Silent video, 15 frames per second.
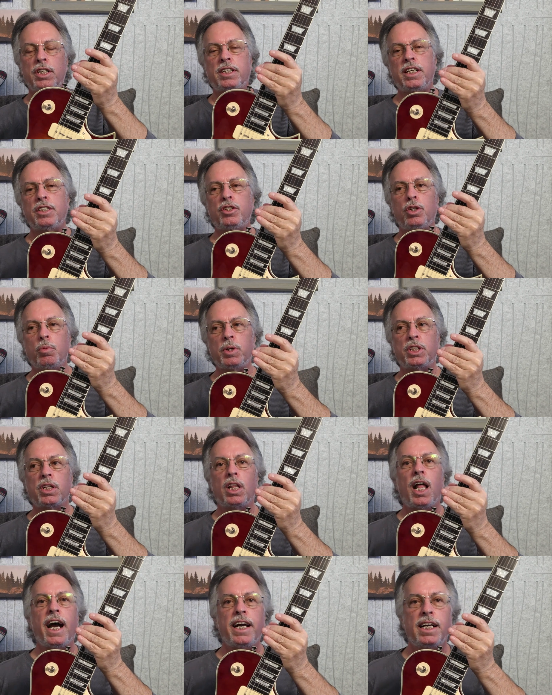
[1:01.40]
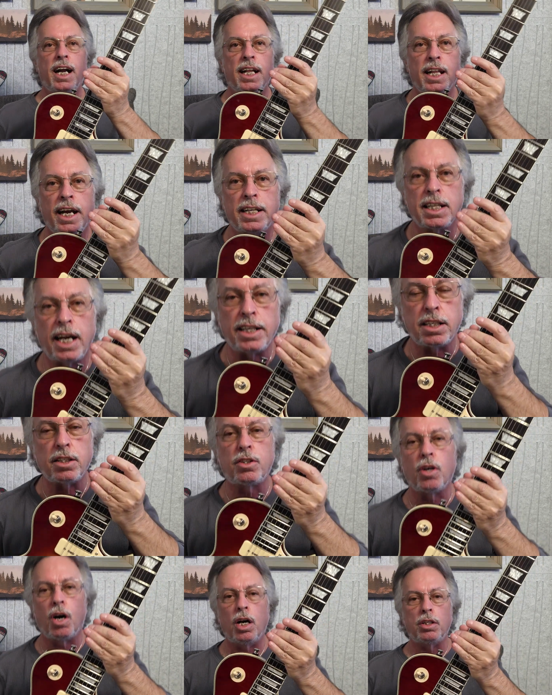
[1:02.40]
thing too, it's light. I like light
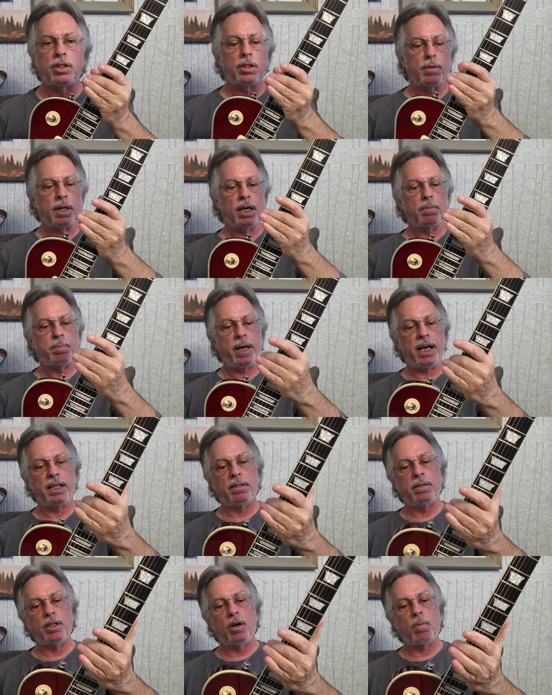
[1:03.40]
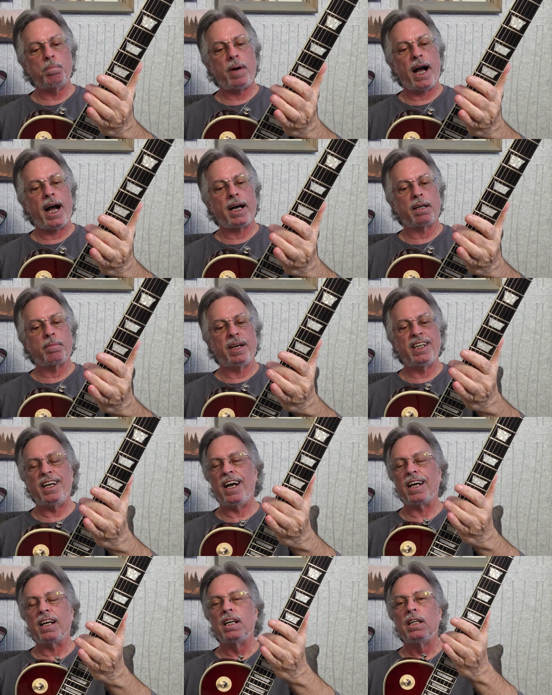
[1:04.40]
guitars. I got a bad, back, my
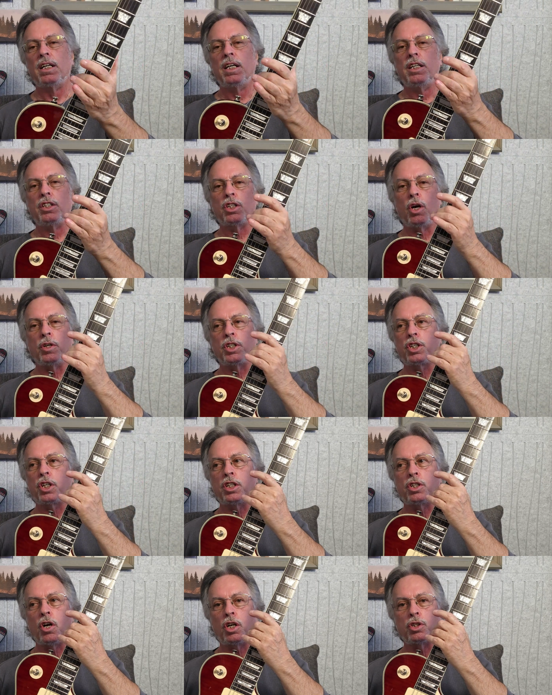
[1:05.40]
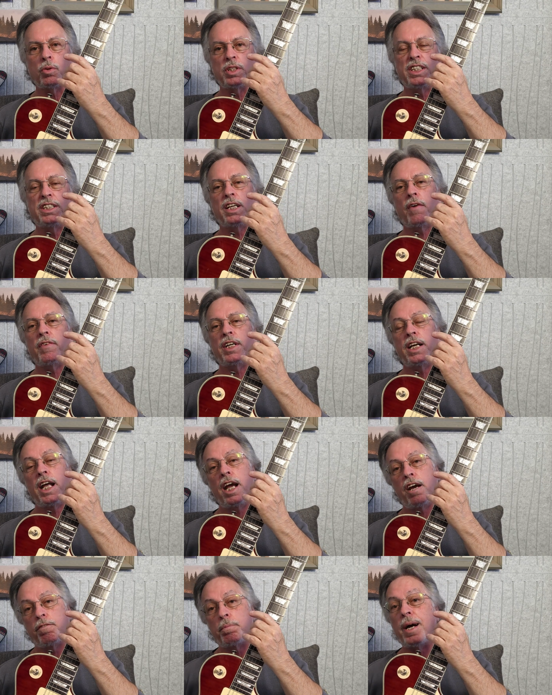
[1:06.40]
neck. So this guitar is only
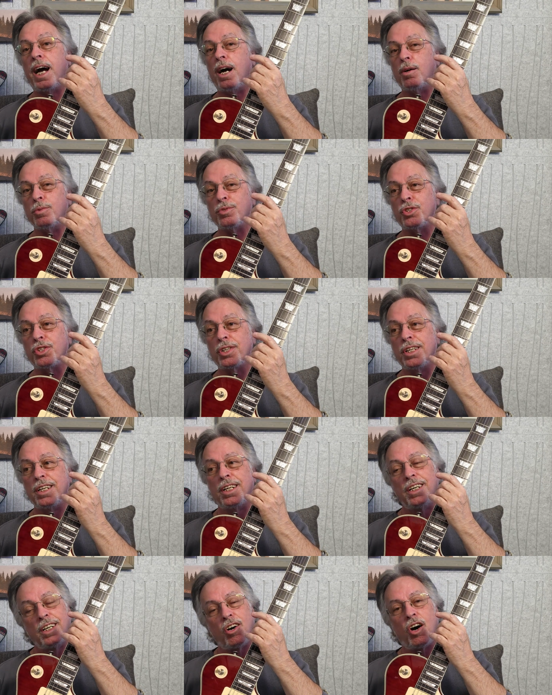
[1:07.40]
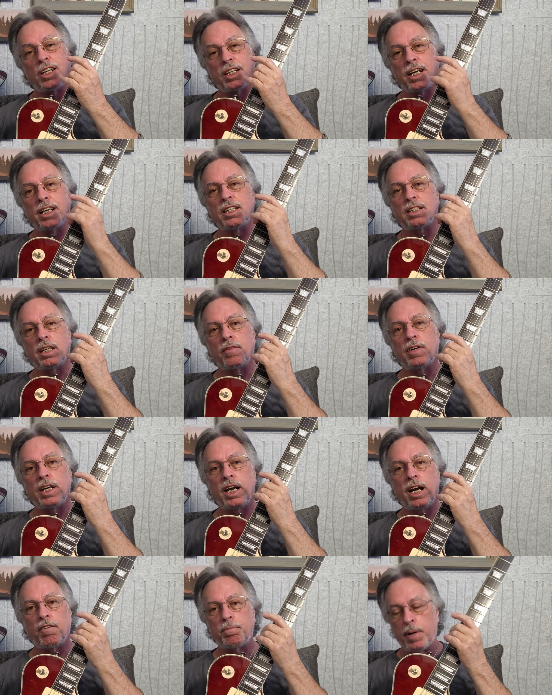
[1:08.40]
7.5 pounds. Hard to get a
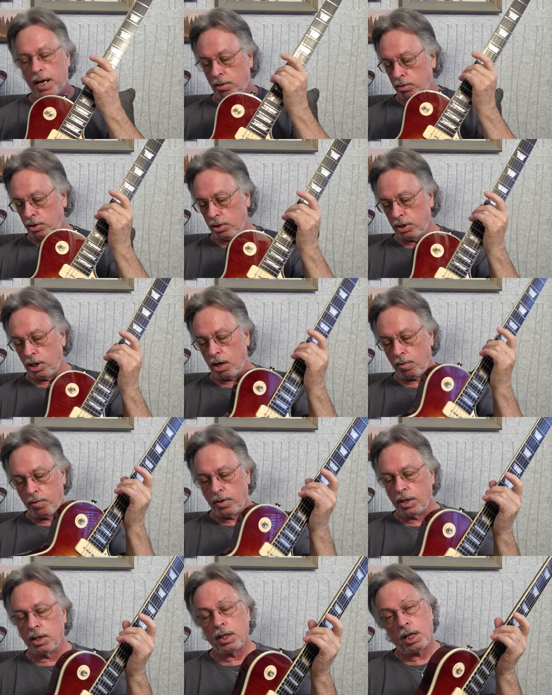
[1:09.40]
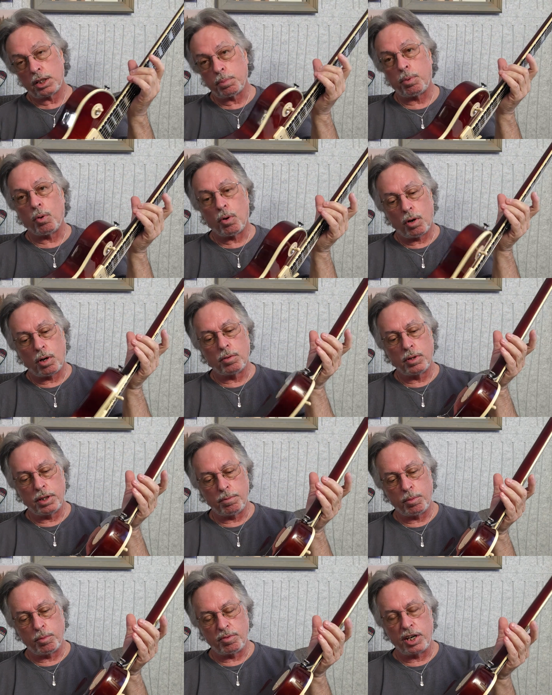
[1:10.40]
7.5 pounds, Les Paul,
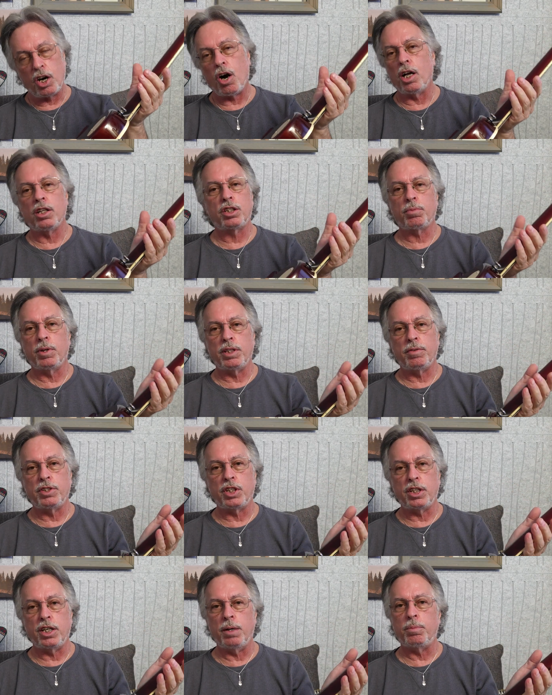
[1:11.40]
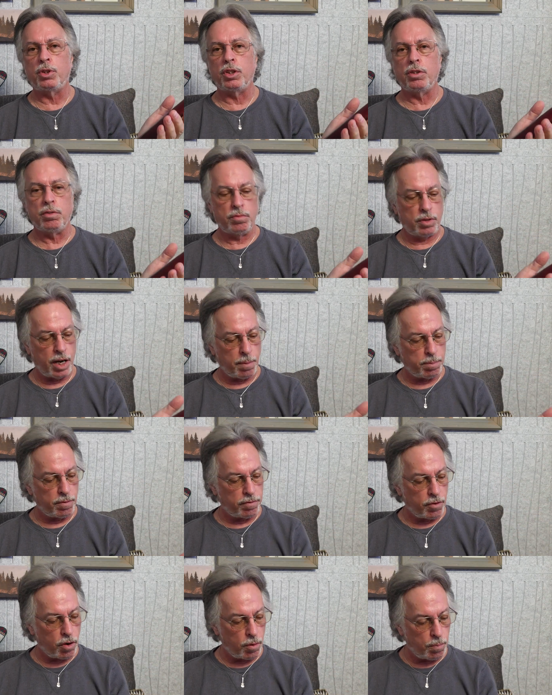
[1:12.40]
regardless whether it's a Gibson,
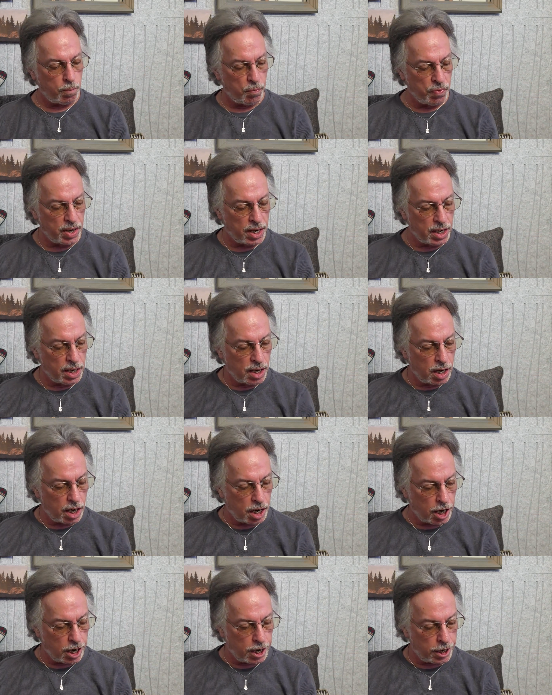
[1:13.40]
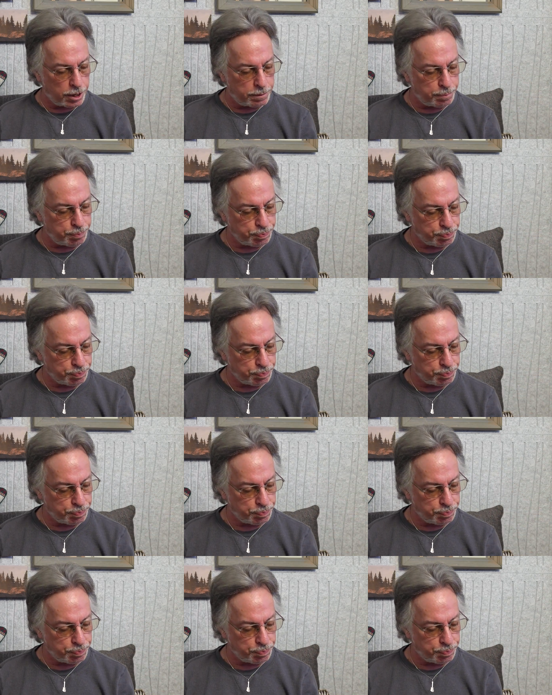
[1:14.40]
Epiphone. Um,